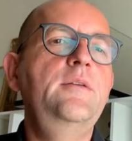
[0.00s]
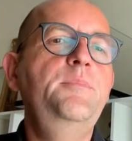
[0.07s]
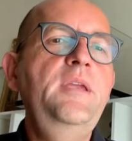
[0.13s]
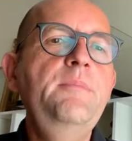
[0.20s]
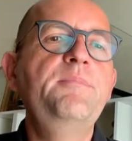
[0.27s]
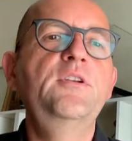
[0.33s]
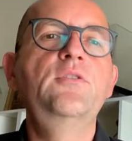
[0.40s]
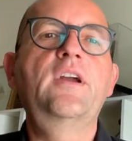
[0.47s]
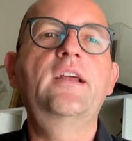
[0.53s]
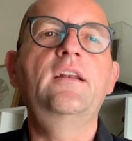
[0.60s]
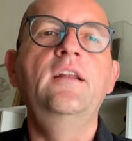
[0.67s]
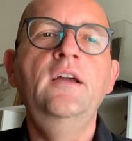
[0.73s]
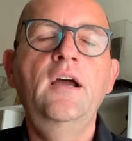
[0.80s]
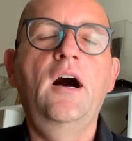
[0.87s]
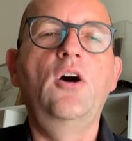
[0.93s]
people, you
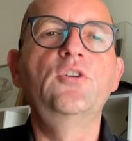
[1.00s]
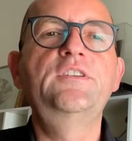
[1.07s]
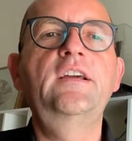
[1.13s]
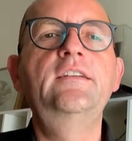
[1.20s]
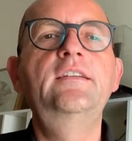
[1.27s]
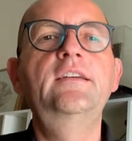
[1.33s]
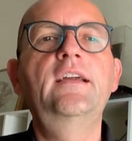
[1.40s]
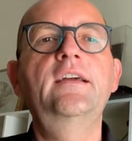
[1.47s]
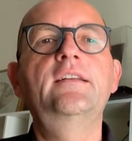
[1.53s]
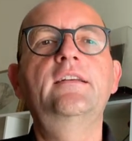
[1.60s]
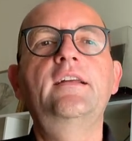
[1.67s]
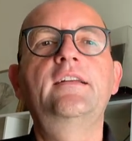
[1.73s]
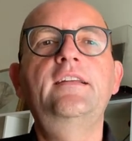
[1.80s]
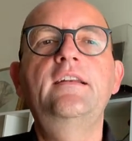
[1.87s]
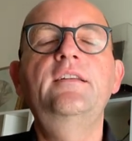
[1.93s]
can authenticate
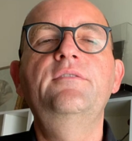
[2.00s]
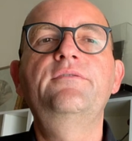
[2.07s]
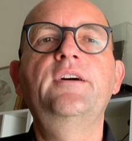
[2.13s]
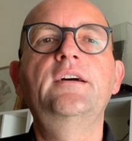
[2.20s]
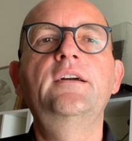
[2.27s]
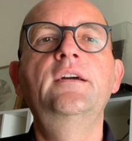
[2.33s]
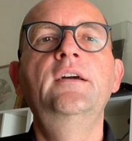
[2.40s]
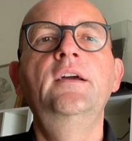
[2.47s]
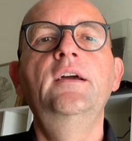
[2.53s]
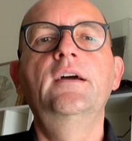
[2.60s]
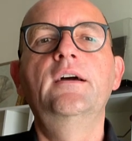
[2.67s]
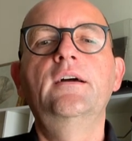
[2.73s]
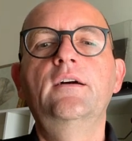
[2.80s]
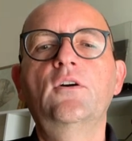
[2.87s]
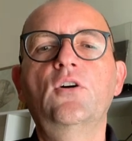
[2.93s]
and identify
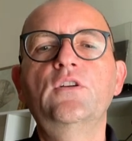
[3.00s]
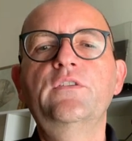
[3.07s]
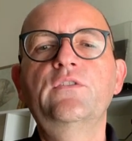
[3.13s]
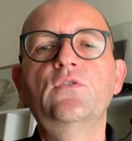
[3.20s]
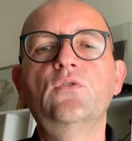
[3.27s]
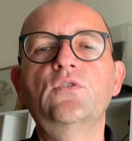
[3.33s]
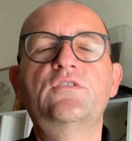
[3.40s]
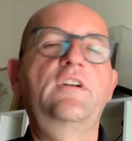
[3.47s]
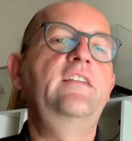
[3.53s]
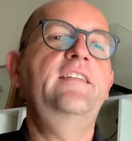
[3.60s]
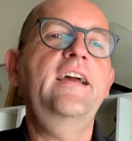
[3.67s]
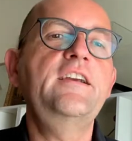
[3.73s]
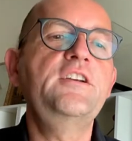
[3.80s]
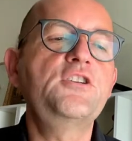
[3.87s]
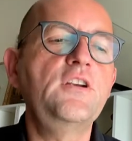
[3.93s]
also
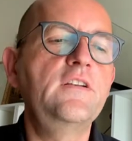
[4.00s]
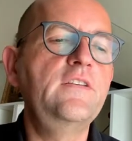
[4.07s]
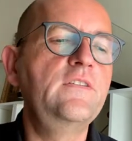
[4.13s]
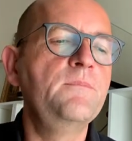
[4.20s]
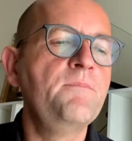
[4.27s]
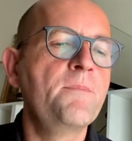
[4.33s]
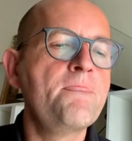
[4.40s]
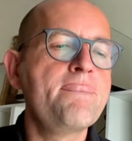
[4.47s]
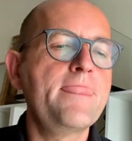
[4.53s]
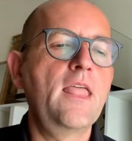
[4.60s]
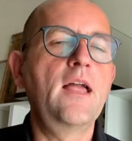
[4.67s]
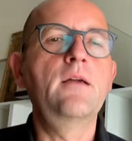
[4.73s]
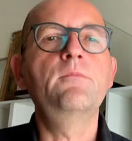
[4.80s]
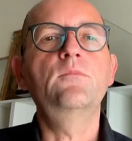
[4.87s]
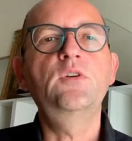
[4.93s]
transactions
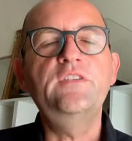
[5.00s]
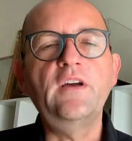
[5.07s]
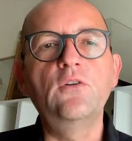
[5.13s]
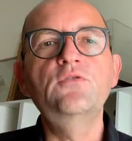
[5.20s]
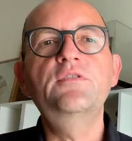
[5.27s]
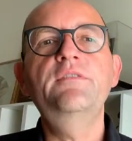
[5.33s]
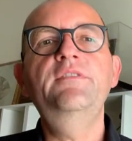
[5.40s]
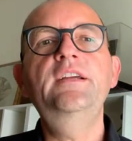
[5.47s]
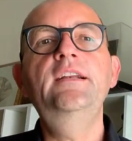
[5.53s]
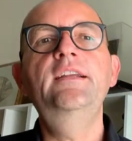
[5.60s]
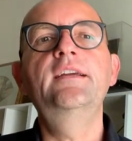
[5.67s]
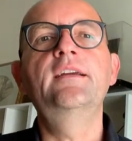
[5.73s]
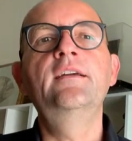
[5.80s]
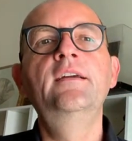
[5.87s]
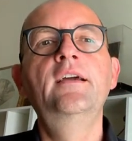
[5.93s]
without
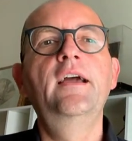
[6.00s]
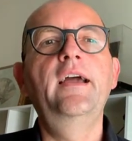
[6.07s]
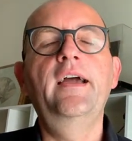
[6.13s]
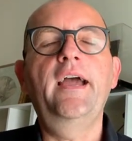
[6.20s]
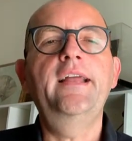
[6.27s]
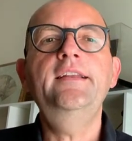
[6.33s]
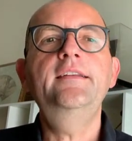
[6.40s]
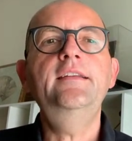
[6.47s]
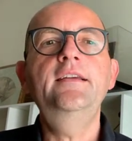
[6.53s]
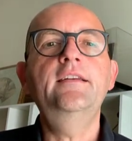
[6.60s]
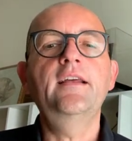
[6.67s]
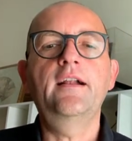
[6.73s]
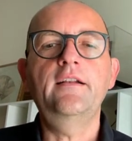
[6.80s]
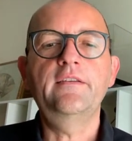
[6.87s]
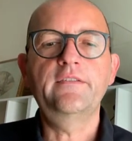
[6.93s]
revealing any
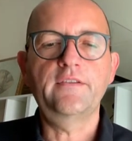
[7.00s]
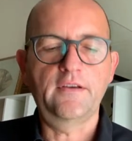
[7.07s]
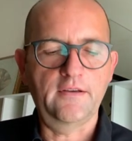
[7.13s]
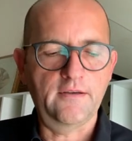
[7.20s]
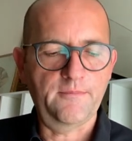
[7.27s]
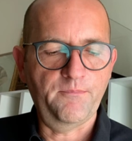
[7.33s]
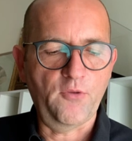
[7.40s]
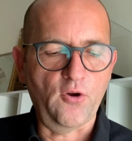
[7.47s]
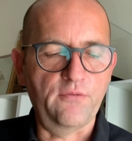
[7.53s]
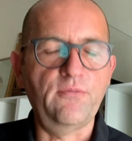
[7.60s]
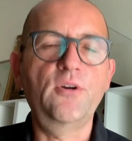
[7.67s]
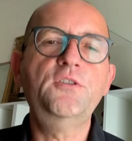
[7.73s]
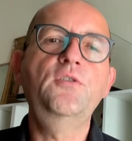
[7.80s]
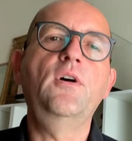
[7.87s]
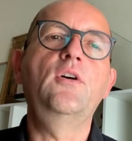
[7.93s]
details of
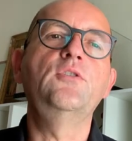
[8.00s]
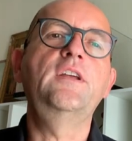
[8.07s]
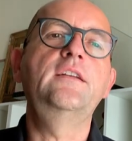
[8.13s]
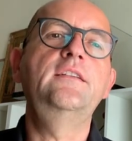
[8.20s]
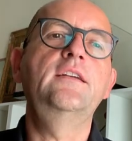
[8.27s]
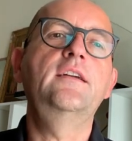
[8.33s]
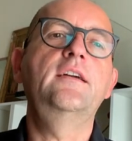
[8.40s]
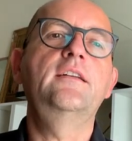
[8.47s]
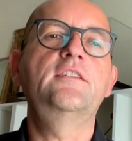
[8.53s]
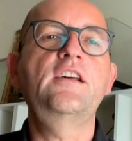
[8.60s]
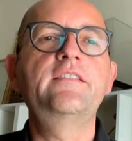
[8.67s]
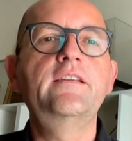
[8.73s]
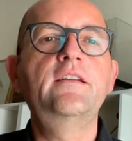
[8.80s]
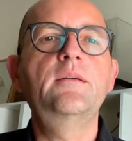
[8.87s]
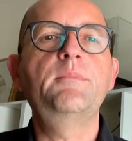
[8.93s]
what you authenticate,
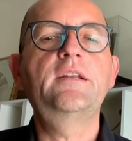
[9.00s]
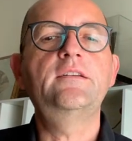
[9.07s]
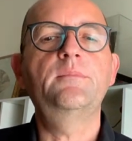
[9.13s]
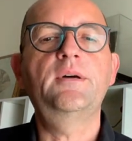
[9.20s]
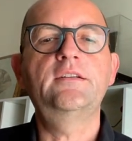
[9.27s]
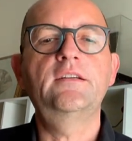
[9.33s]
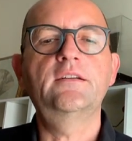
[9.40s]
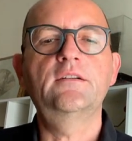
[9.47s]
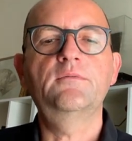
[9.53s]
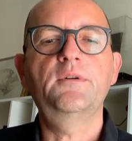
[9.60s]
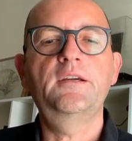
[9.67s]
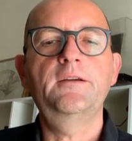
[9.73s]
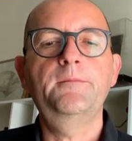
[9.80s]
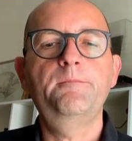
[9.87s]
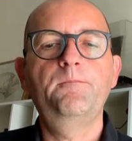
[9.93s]
just in a mathematical
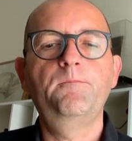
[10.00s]
way.